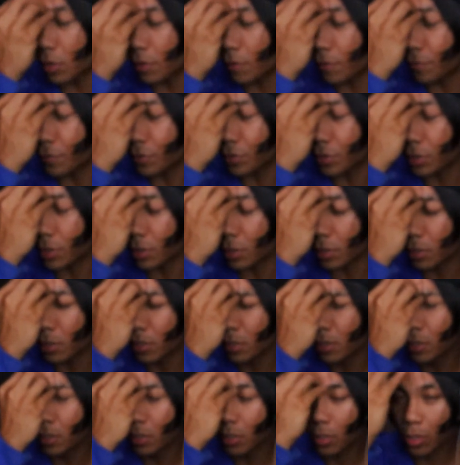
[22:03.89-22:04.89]
of the
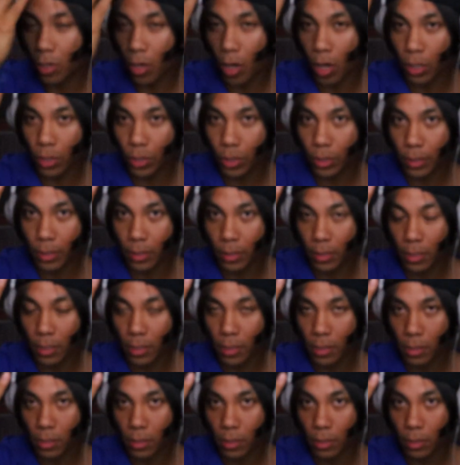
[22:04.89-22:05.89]

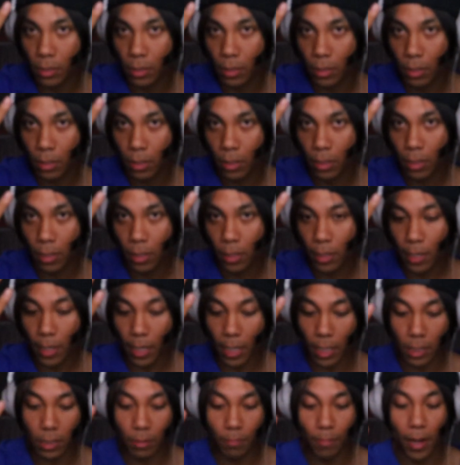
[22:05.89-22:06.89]
consciousness,
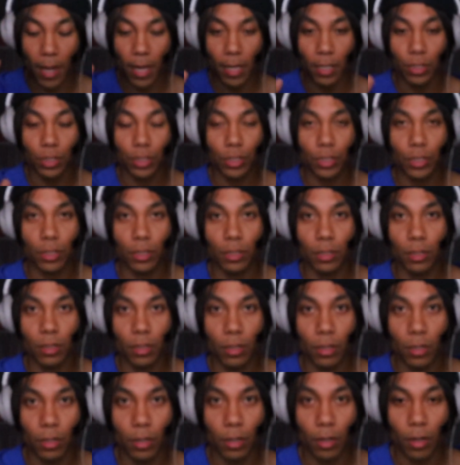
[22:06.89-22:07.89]

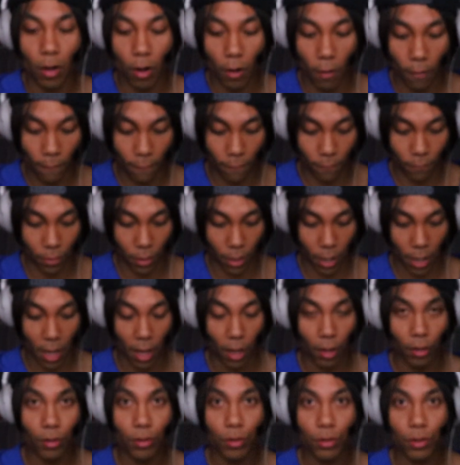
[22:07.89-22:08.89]
expansion of the
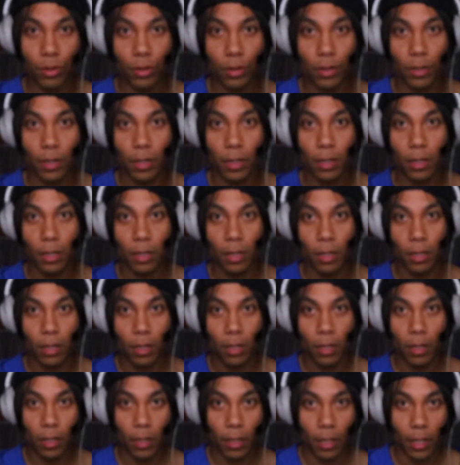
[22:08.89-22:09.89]
health,
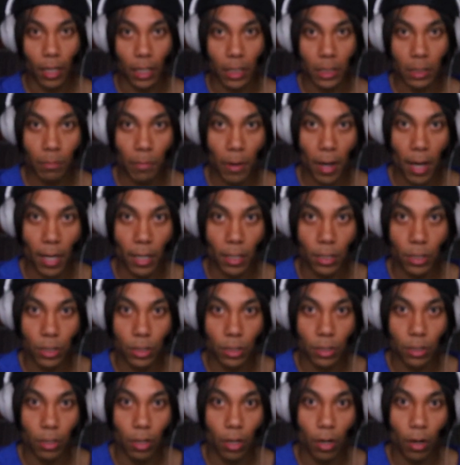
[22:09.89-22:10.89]

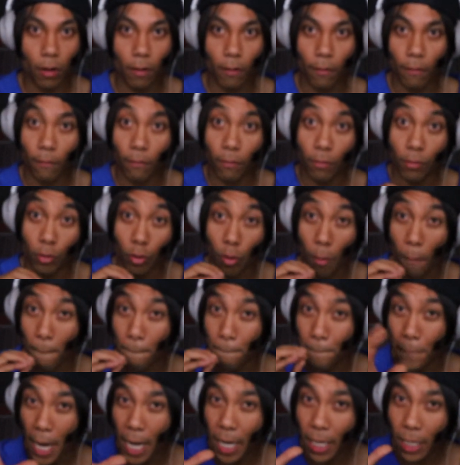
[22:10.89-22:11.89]
expansion of your
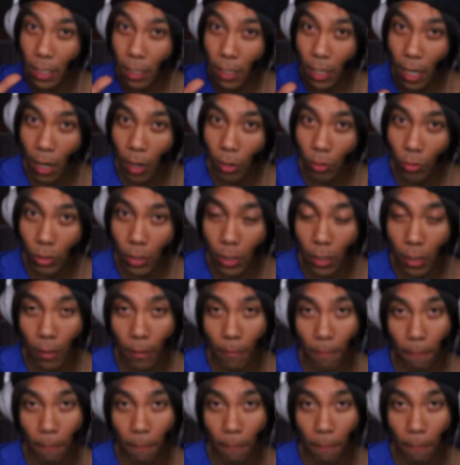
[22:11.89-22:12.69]
bank account.